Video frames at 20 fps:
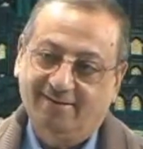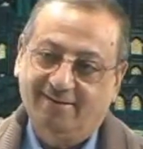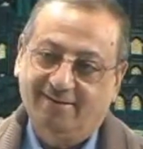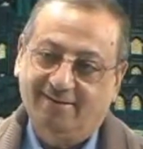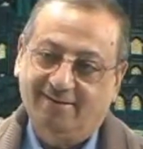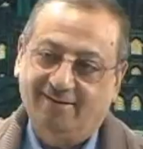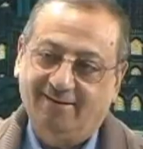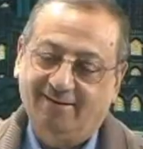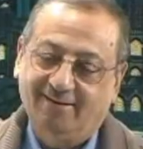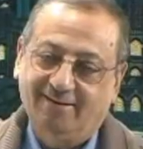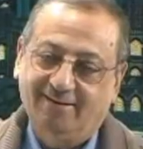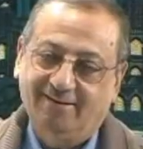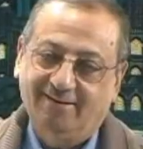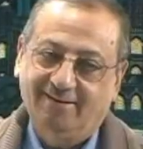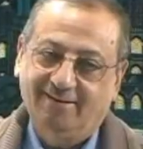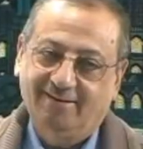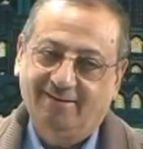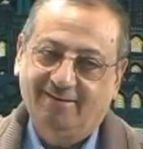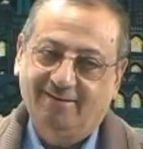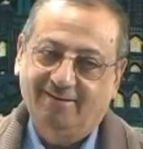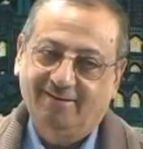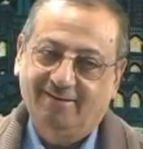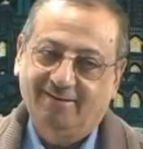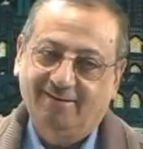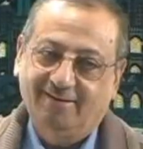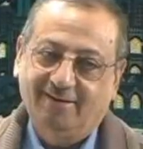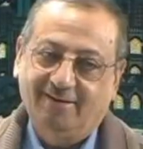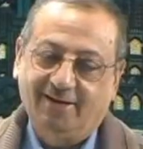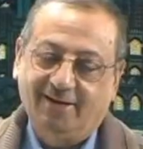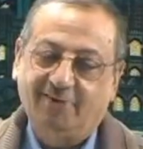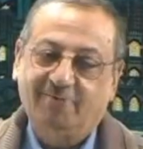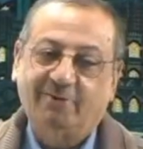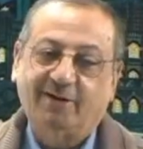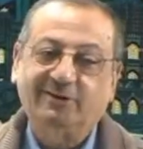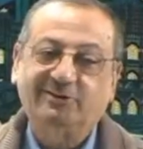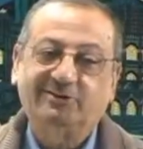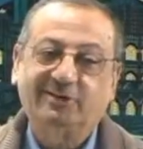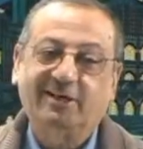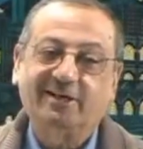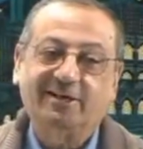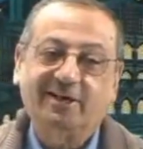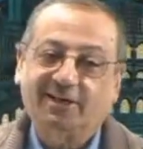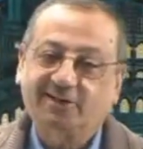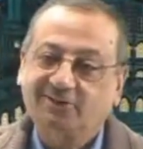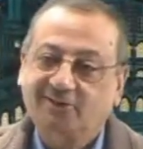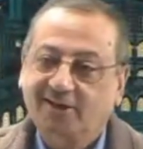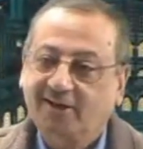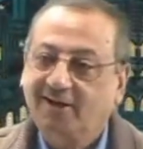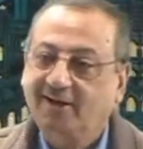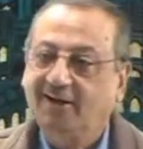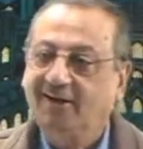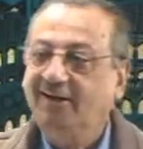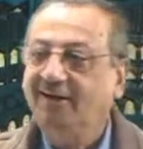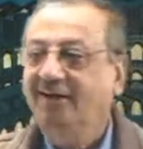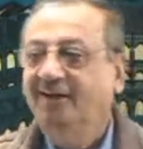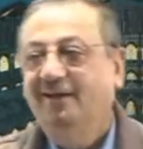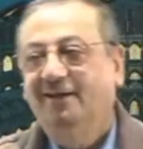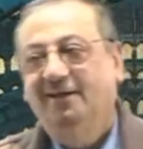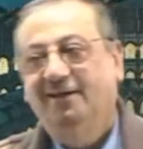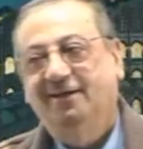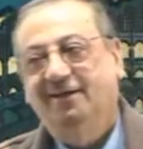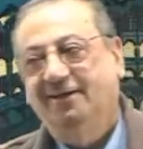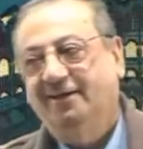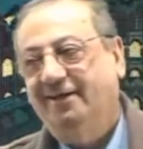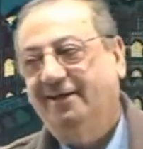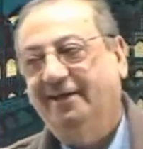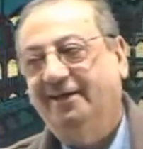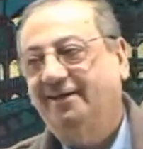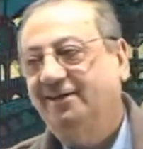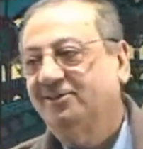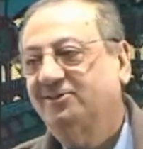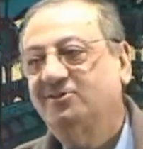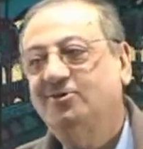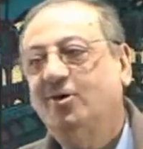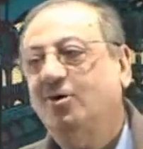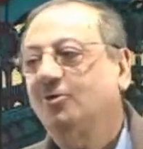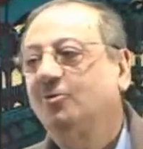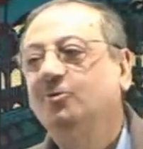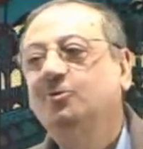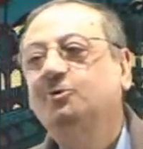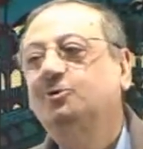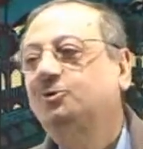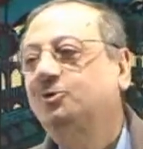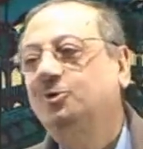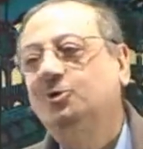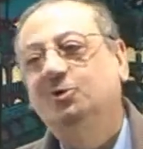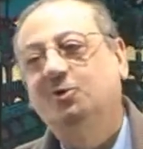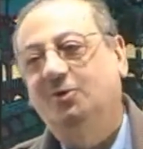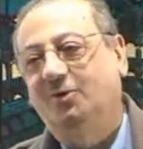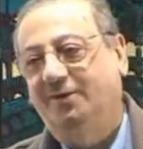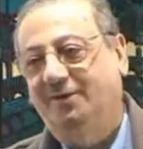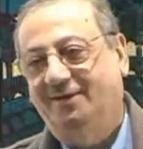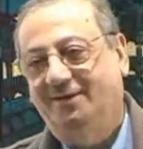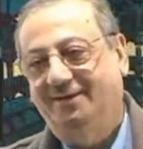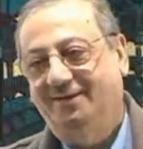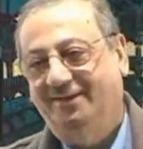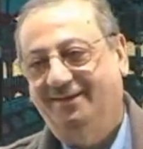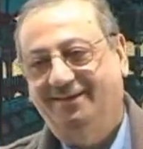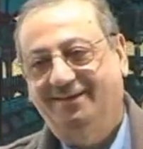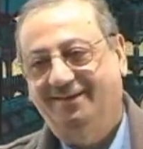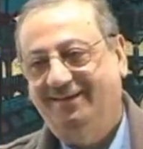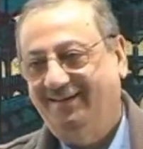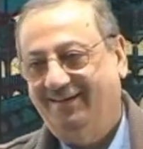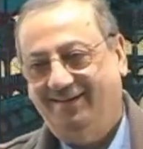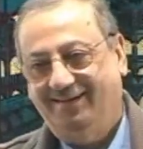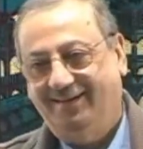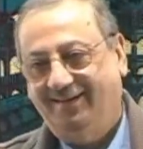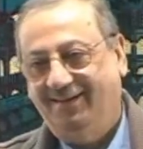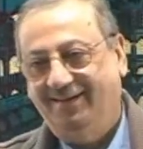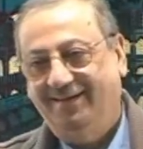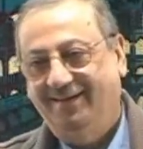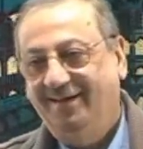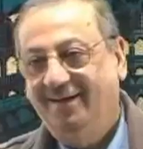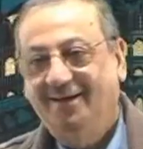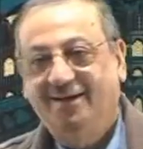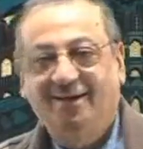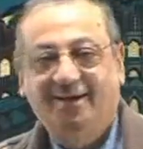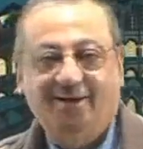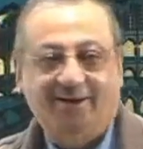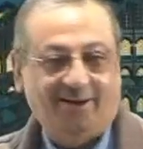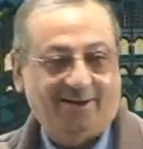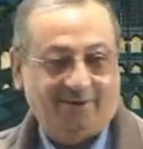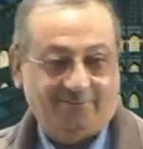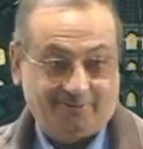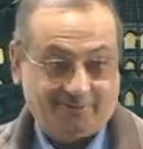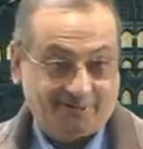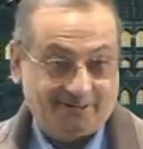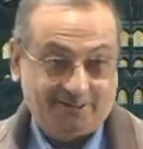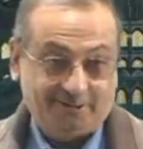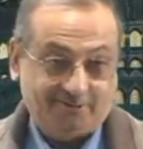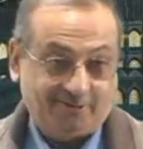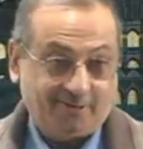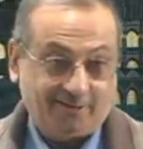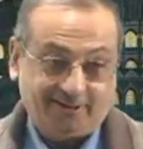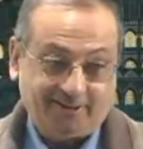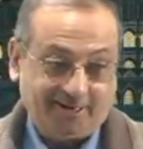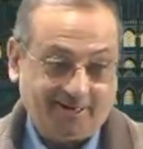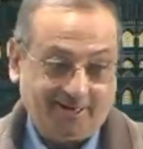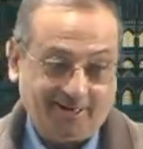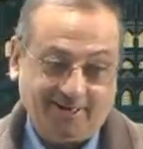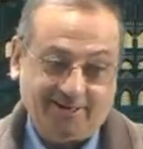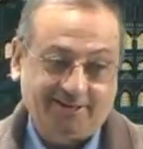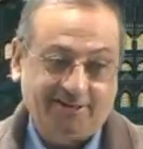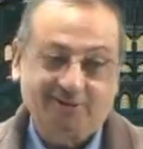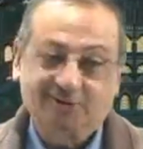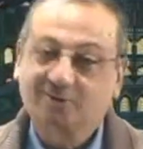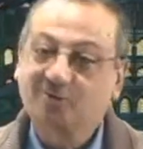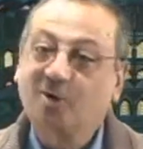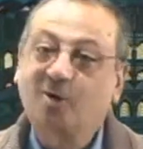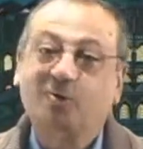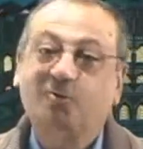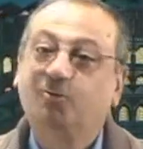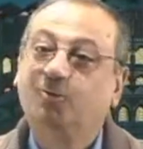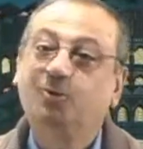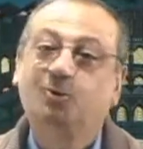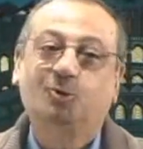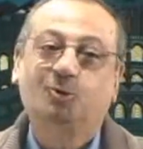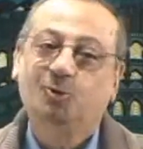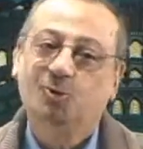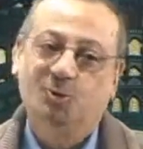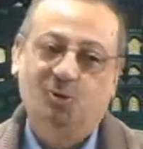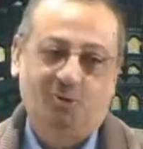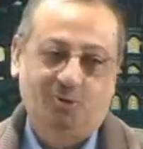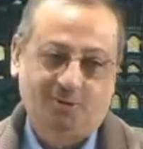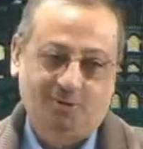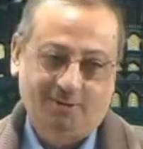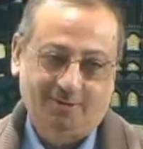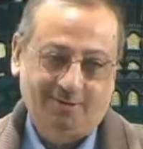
Huh? If I say nasara, it is not nusur. Huh? If it is fataha, it is not futuh.